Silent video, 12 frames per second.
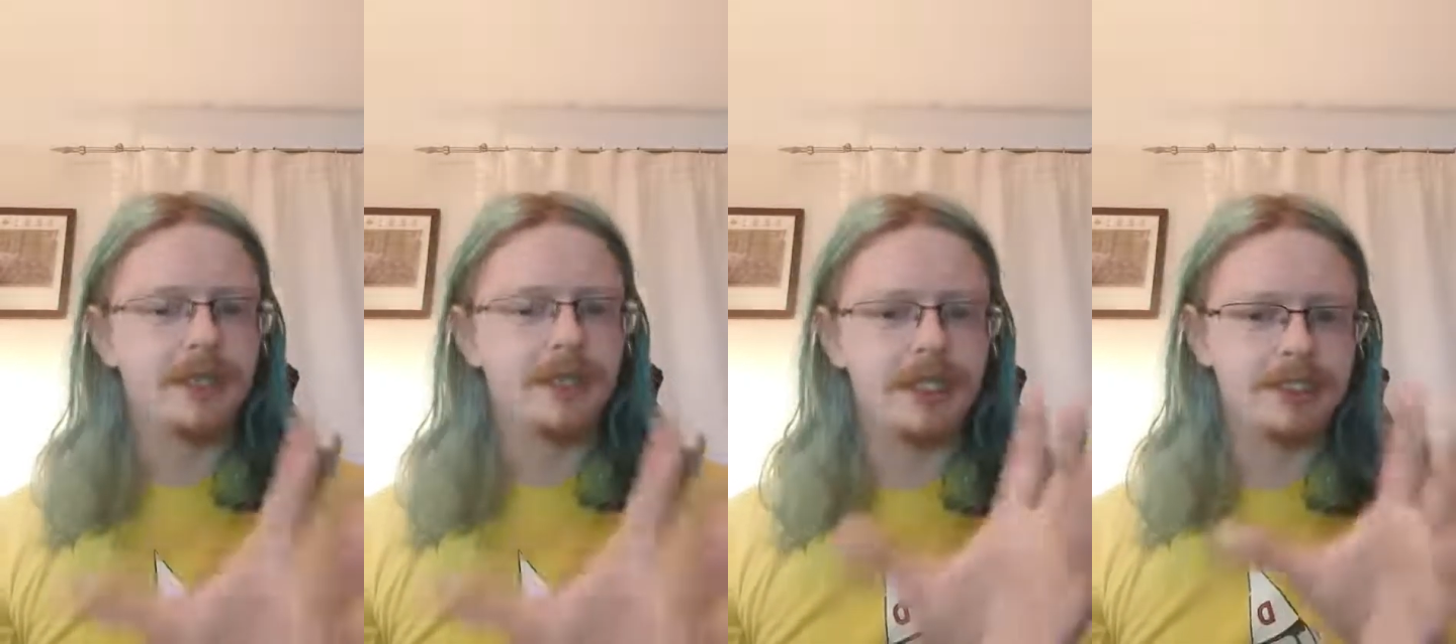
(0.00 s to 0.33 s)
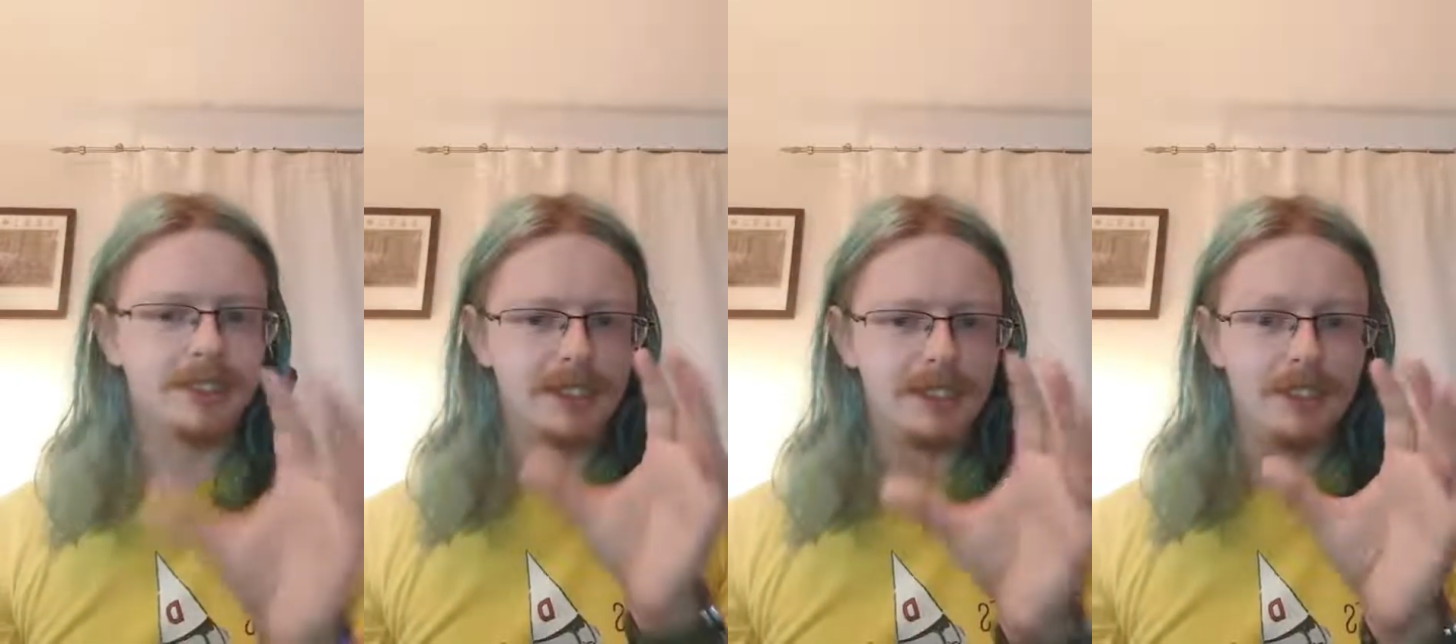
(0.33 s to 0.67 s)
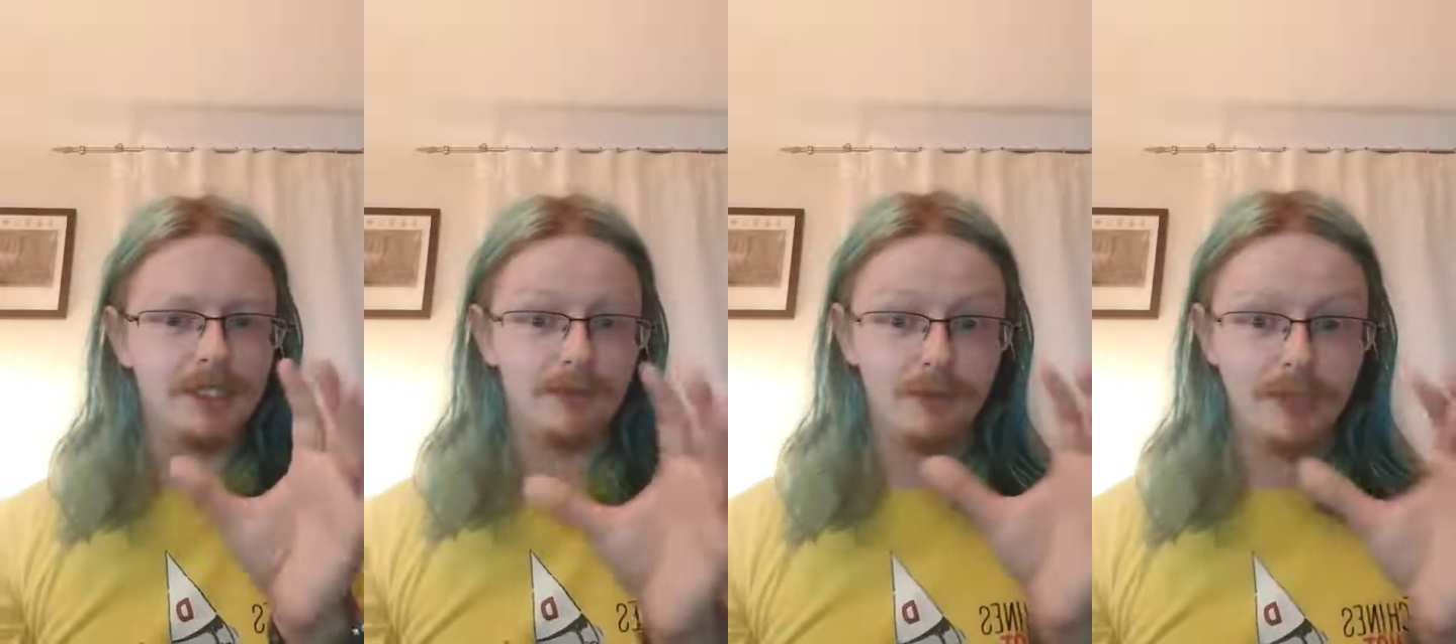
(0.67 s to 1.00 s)
because of
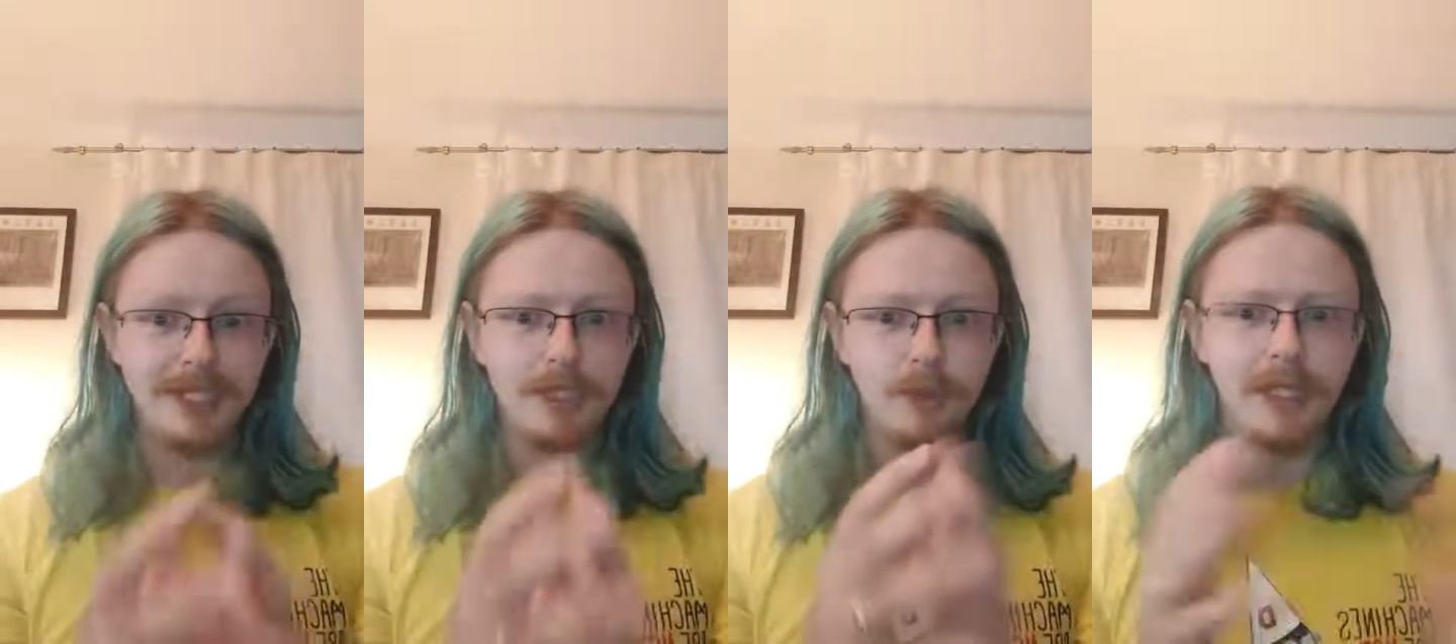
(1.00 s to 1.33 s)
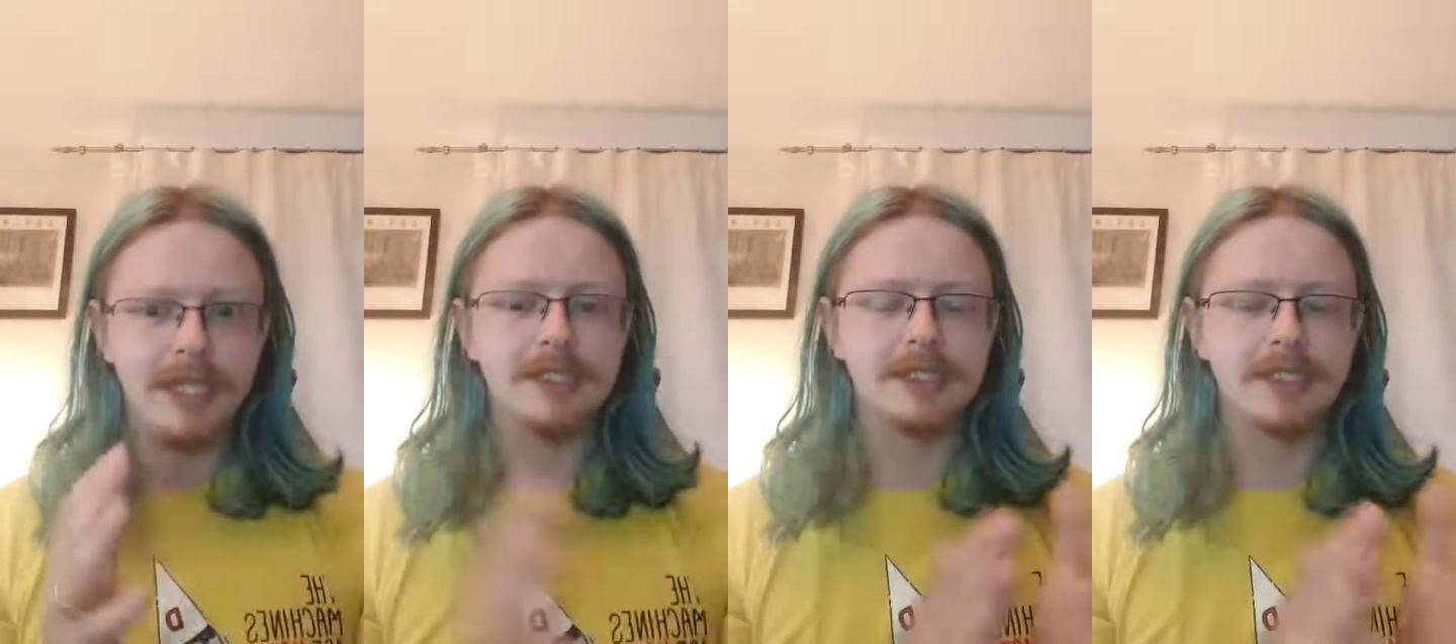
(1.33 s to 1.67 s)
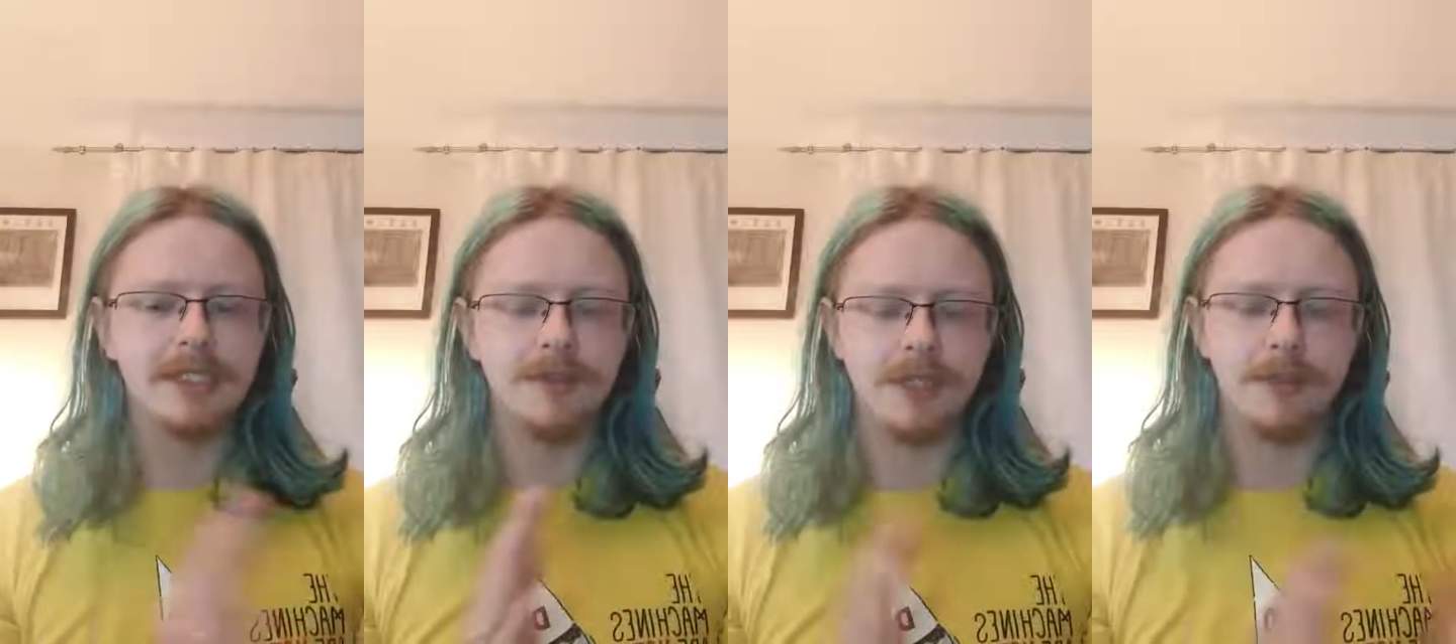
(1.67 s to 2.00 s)
the really low
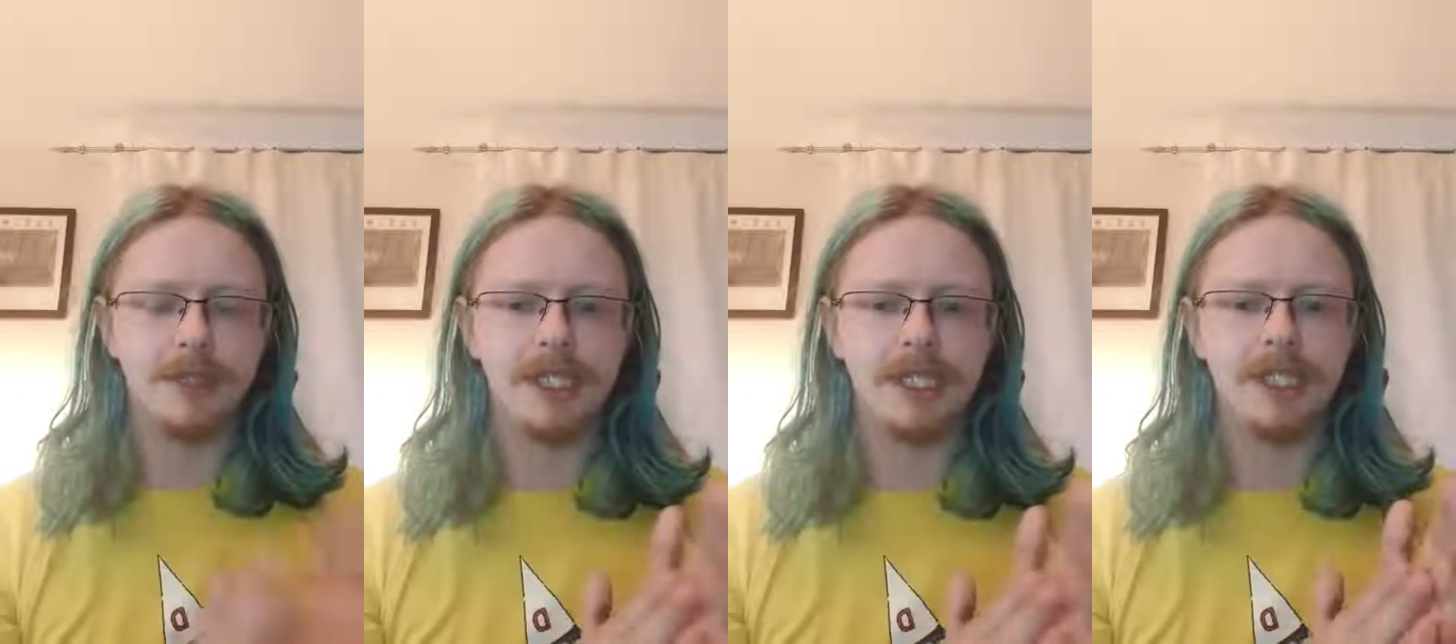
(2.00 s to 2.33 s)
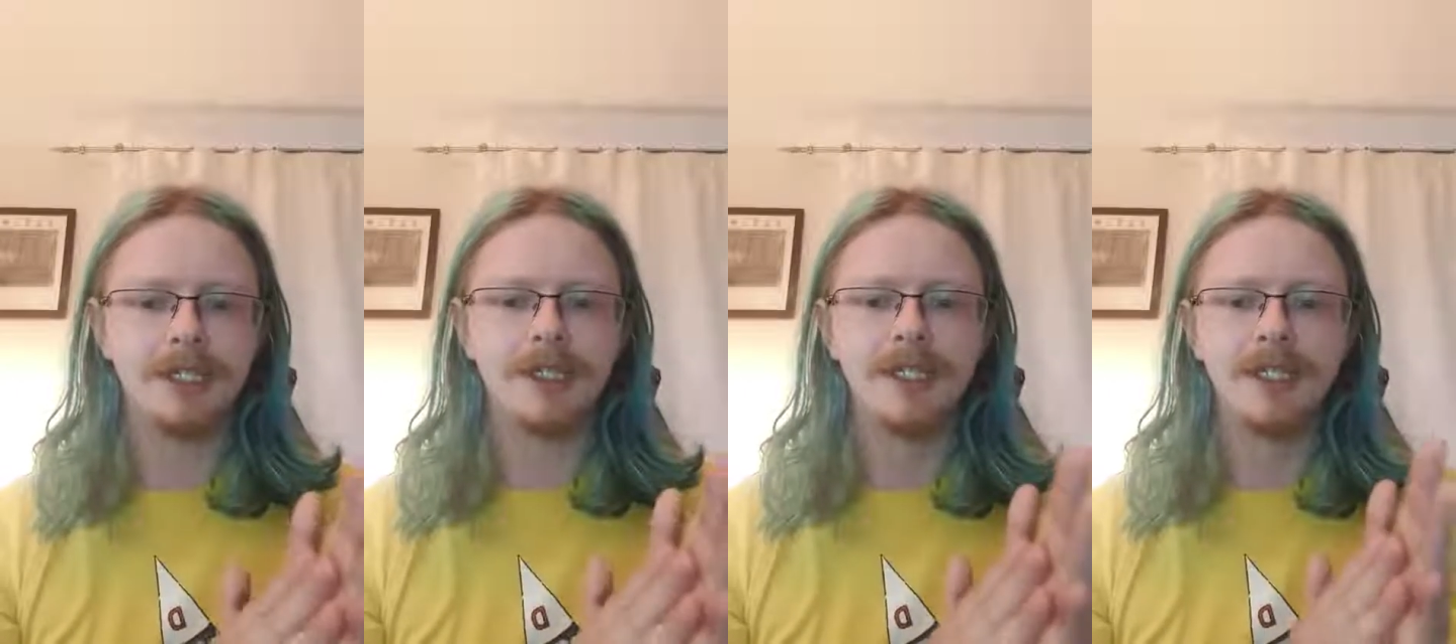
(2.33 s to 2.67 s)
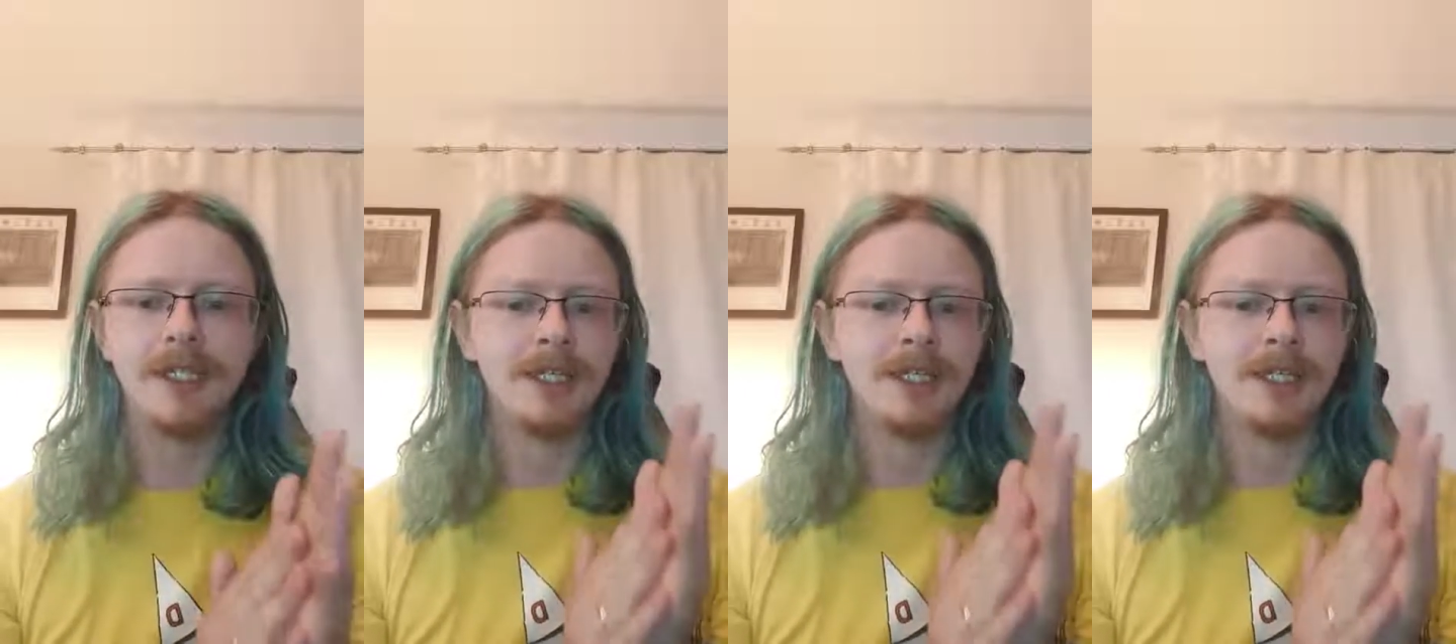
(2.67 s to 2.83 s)
latency of the communication,